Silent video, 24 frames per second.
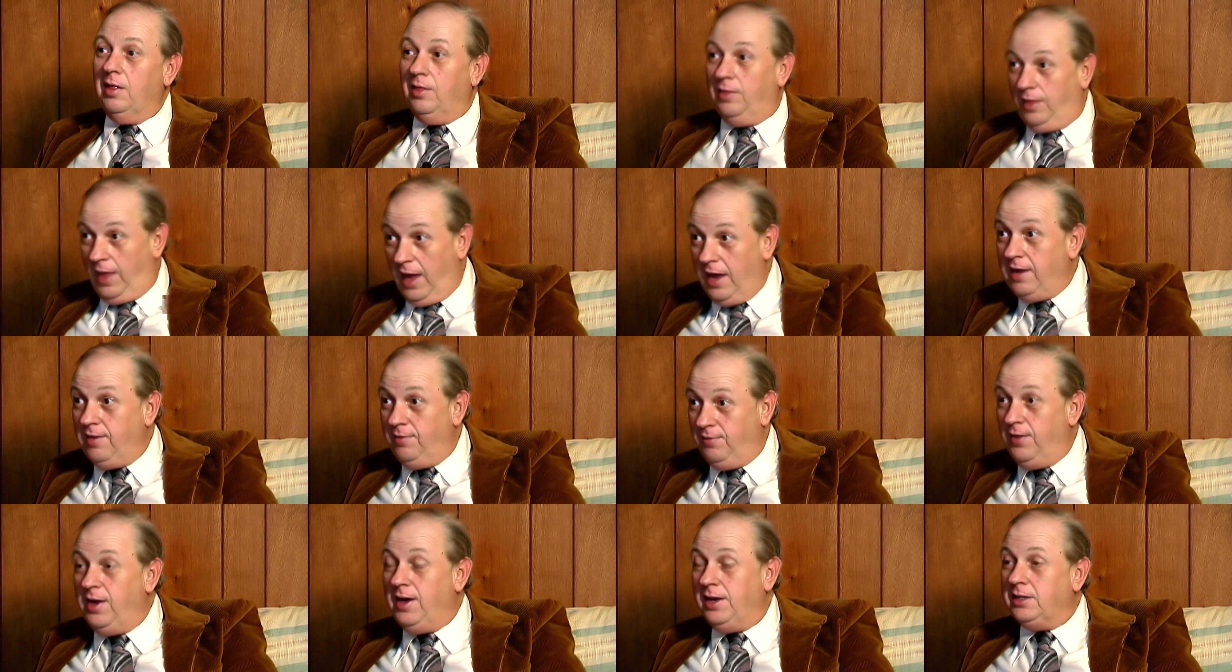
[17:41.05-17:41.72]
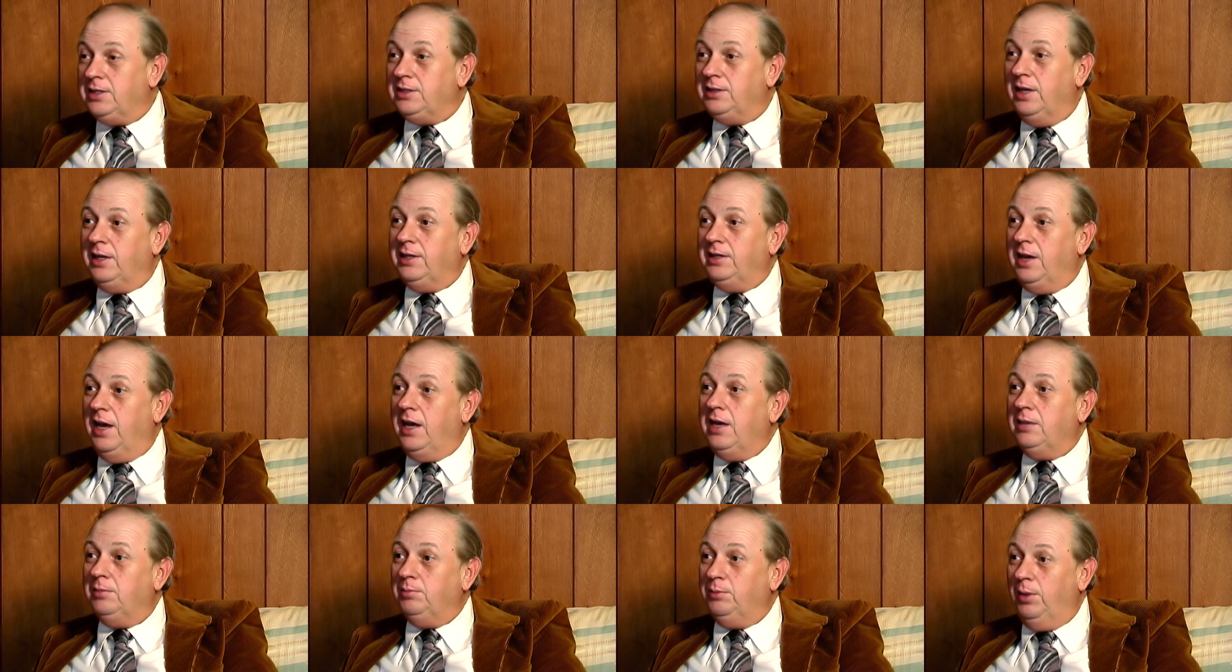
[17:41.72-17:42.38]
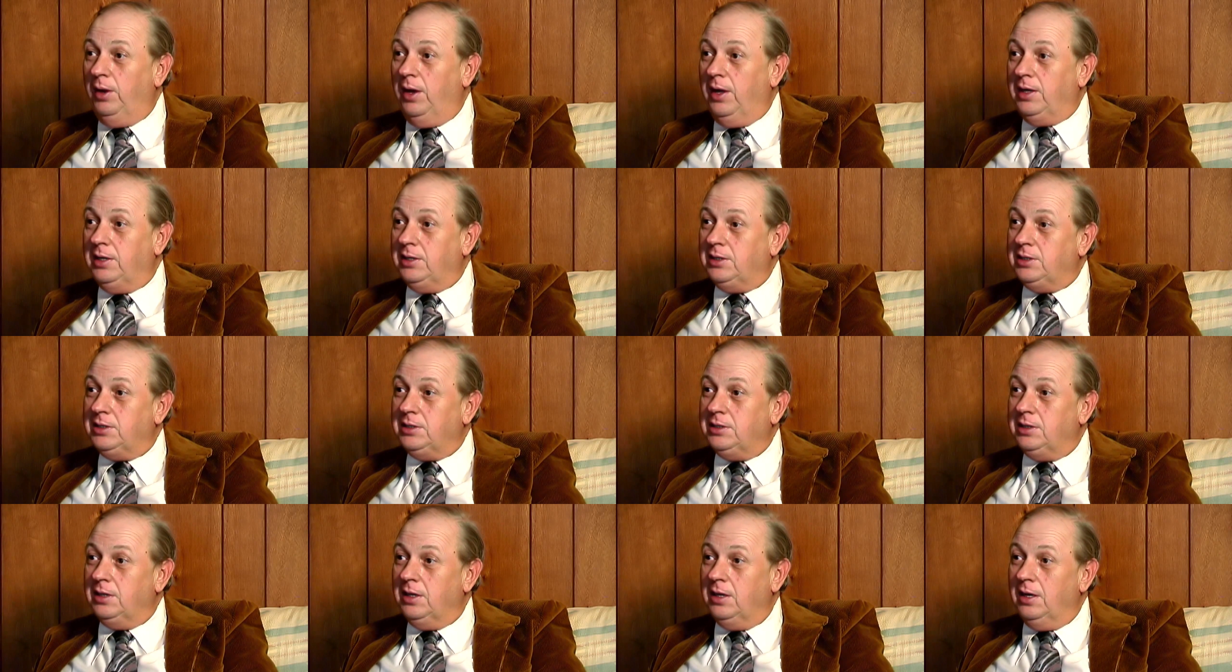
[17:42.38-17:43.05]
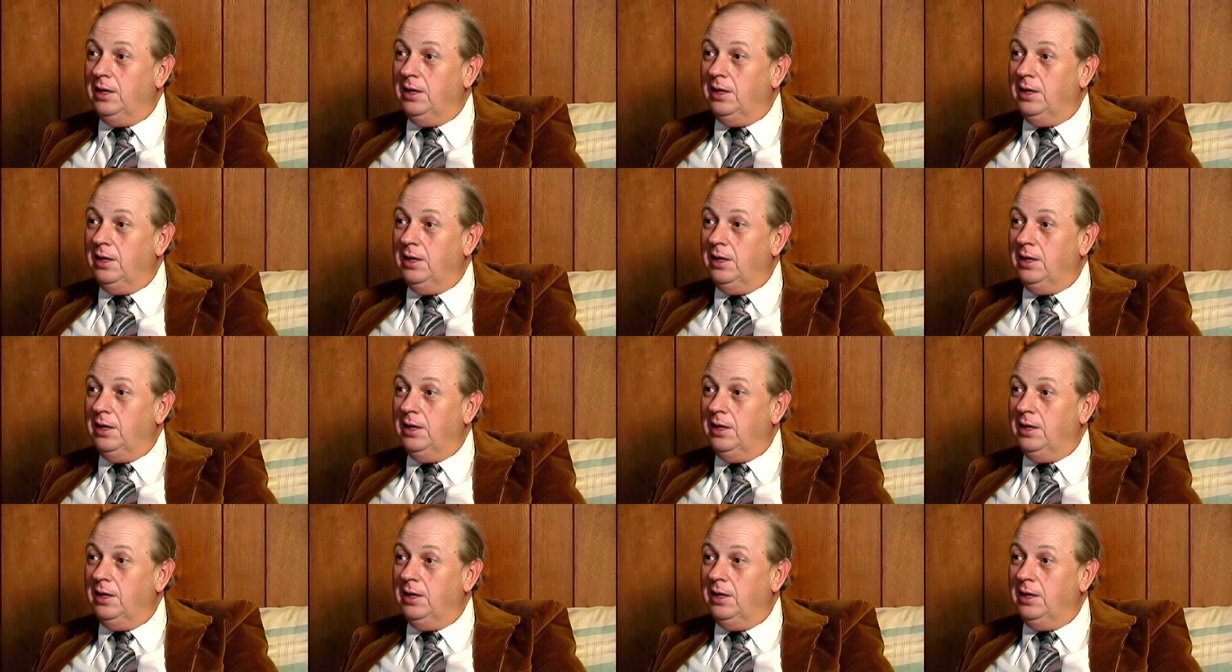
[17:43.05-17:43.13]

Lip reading: that event has not taken place.